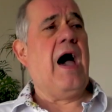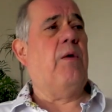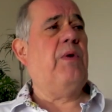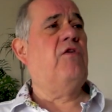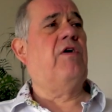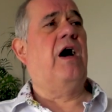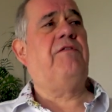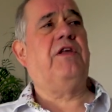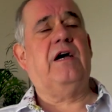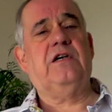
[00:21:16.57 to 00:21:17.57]
and we
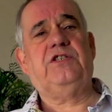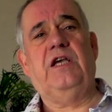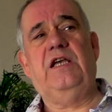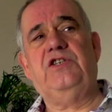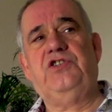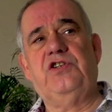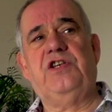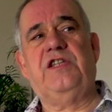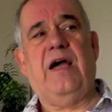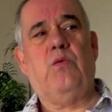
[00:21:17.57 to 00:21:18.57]
arrived in our seats
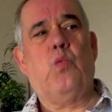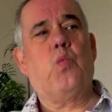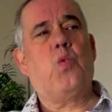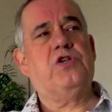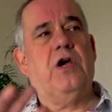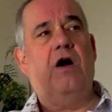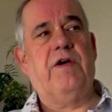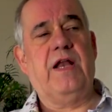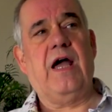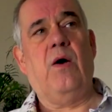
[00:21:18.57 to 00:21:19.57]
just as that was
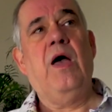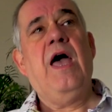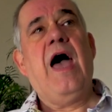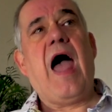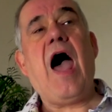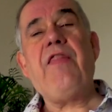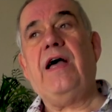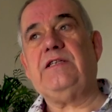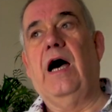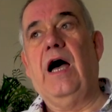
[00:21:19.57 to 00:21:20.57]
over. Now, at
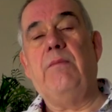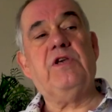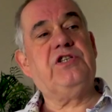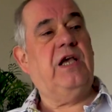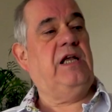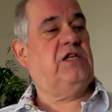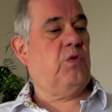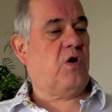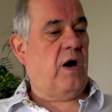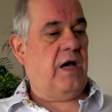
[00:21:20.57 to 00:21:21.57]
that time, the seats
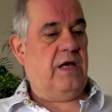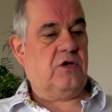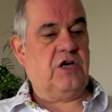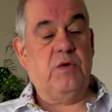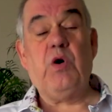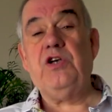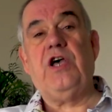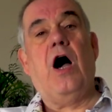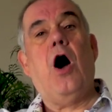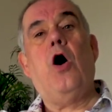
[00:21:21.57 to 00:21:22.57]
were quiet, because it
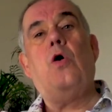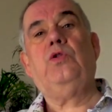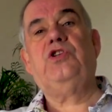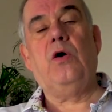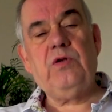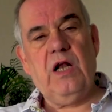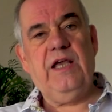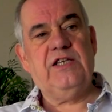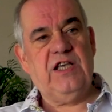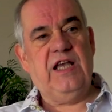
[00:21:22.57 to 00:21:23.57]
was a whole
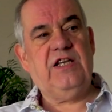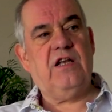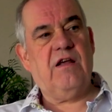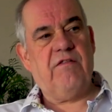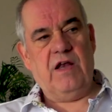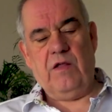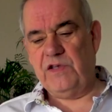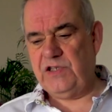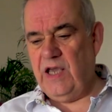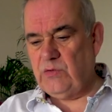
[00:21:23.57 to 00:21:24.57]
totally seated venue.
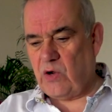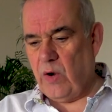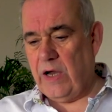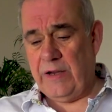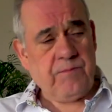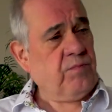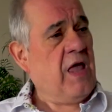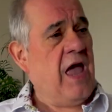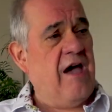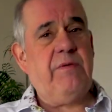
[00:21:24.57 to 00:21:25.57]
The seats were quiet,
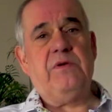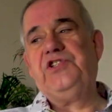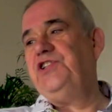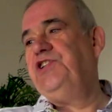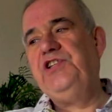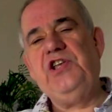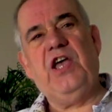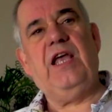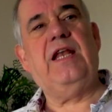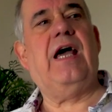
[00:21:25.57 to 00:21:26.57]
everyone was
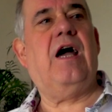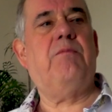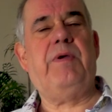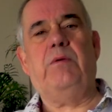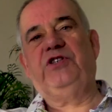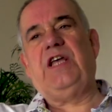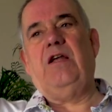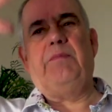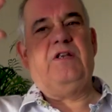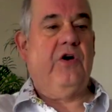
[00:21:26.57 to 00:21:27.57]
sitting down, people were
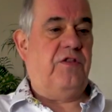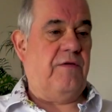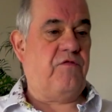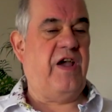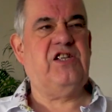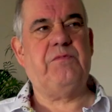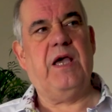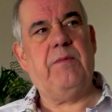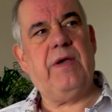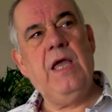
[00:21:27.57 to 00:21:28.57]
standing up and talking to their friends
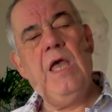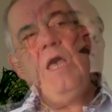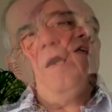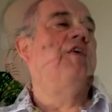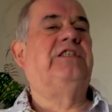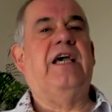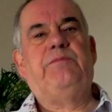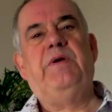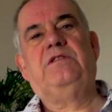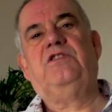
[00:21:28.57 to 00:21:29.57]
maybe. The
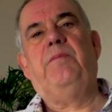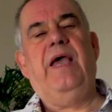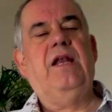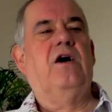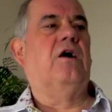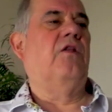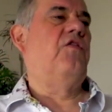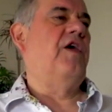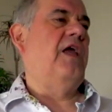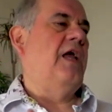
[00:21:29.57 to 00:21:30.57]
Sex Pistols had been on
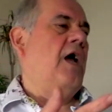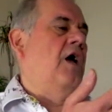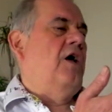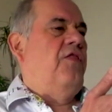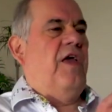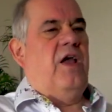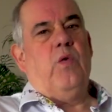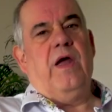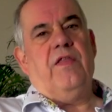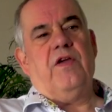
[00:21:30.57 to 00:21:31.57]
the thing
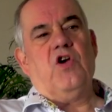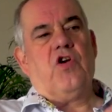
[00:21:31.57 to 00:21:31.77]
with